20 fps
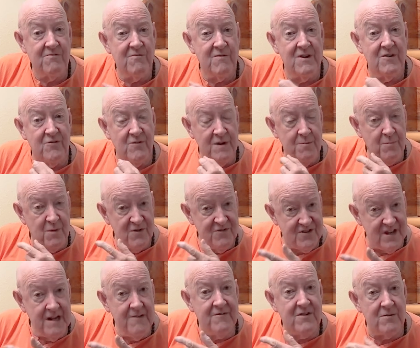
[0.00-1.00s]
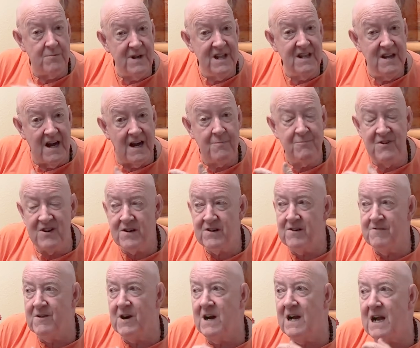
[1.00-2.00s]
which we perceive to be the object
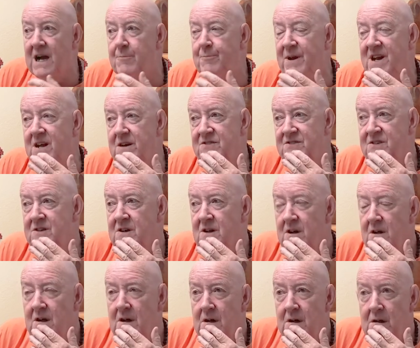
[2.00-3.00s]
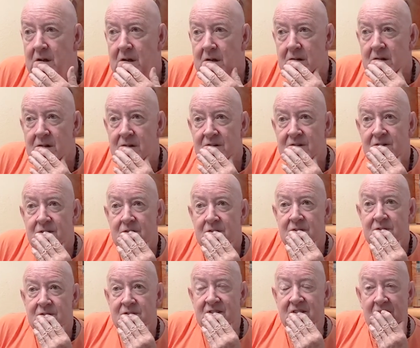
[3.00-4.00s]
of our happiness.
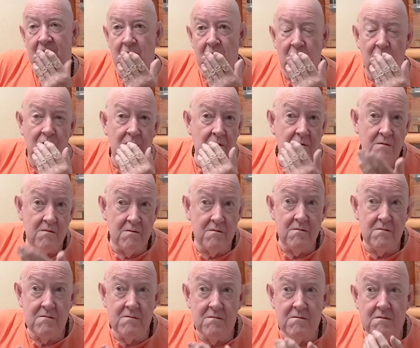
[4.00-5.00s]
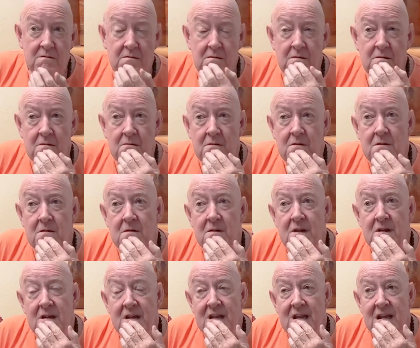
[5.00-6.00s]
So
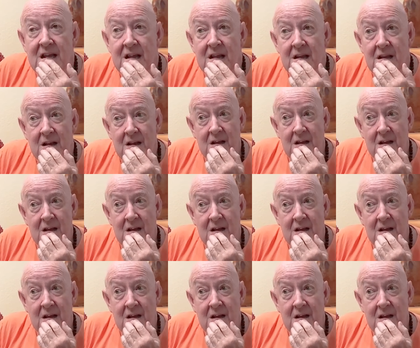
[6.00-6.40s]
we